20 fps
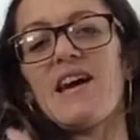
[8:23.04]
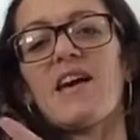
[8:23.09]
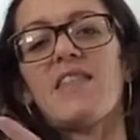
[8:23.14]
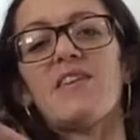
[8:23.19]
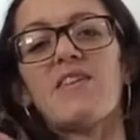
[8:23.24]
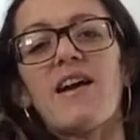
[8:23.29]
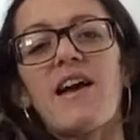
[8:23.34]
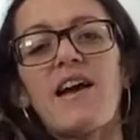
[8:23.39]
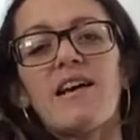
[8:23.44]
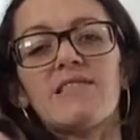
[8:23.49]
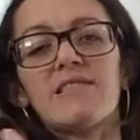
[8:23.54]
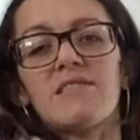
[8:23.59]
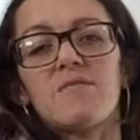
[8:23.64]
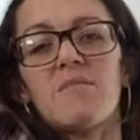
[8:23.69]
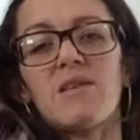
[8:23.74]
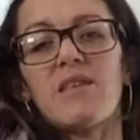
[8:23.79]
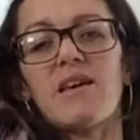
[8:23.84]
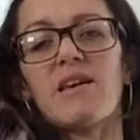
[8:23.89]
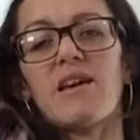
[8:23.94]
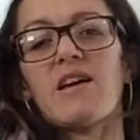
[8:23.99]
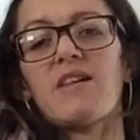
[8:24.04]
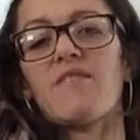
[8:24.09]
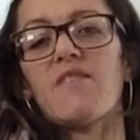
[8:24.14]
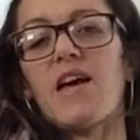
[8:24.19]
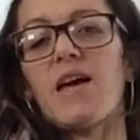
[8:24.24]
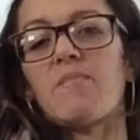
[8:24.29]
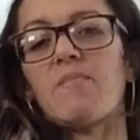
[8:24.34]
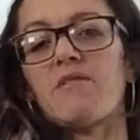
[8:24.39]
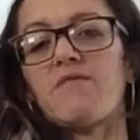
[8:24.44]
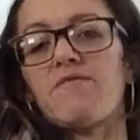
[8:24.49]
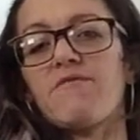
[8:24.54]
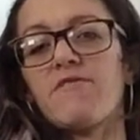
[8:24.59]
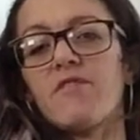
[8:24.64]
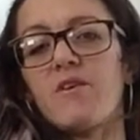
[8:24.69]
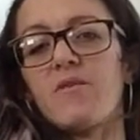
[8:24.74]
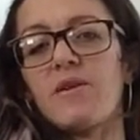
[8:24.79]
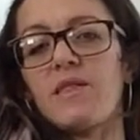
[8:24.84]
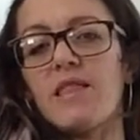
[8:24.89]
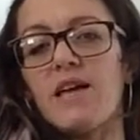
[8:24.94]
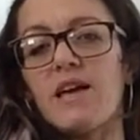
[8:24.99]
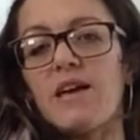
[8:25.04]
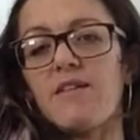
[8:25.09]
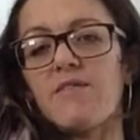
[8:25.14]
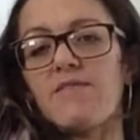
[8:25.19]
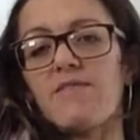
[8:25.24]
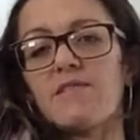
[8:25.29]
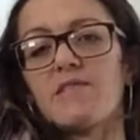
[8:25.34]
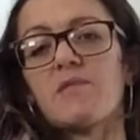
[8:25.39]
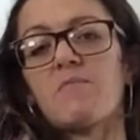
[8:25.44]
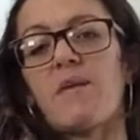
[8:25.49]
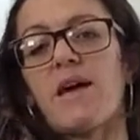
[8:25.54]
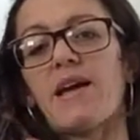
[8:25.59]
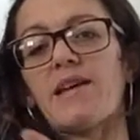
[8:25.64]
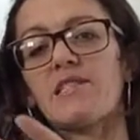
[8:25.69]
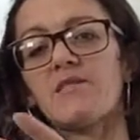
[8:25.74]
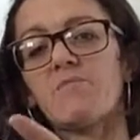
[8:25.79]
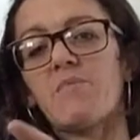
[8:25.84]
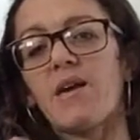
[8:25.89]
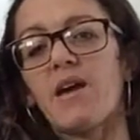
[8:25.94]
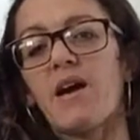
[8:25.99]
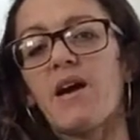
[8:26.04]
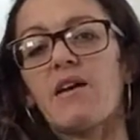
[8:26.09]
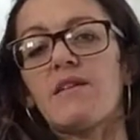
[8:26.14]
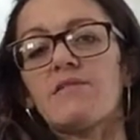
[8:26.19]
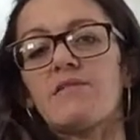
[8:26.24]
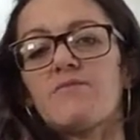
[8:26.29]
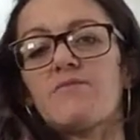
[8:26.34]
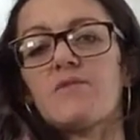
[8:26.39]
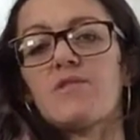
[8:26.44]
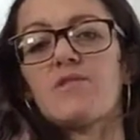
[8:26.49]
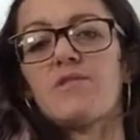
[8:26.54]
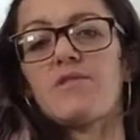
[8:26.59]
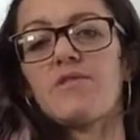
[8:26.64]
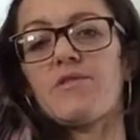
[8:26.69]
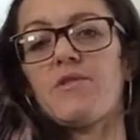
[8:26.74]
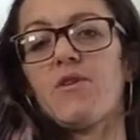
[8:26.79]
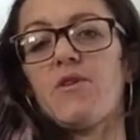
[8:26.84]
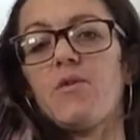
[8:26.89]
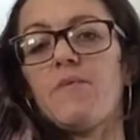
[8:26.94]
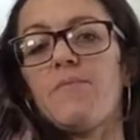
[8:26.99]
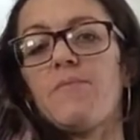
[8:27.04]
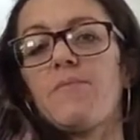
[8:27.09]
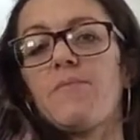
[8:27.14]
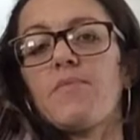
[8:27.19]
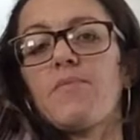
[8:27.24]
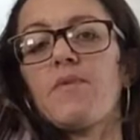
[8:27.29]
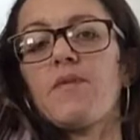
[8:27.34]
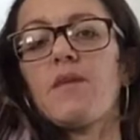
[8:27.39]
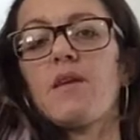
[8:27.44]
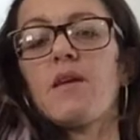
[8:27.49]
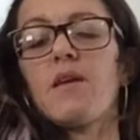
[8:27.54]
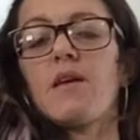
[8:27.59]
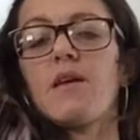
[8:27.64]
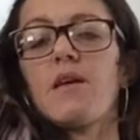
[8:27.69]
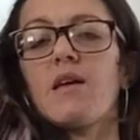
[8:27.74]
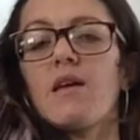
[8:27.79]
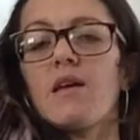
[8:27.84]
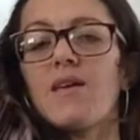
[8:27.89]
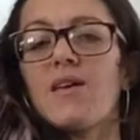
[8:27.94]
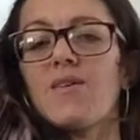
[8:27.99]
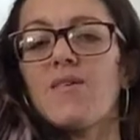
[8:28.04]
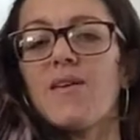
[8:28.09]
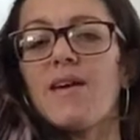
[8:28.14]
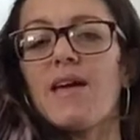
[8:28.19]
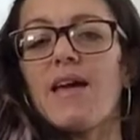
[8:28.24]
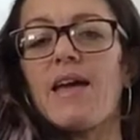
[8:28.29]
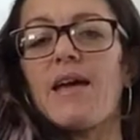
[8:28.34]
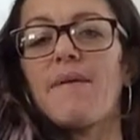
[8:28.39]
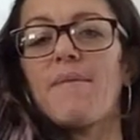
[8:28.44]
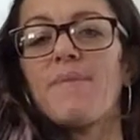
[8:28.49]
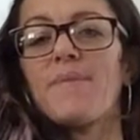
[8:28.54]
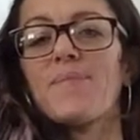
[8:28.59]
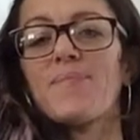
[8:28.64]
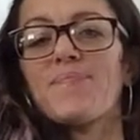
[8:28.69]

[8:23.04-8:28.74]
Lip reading: And there has to be that kind of ebb and flow in life. Expand beyond and return home. Okay?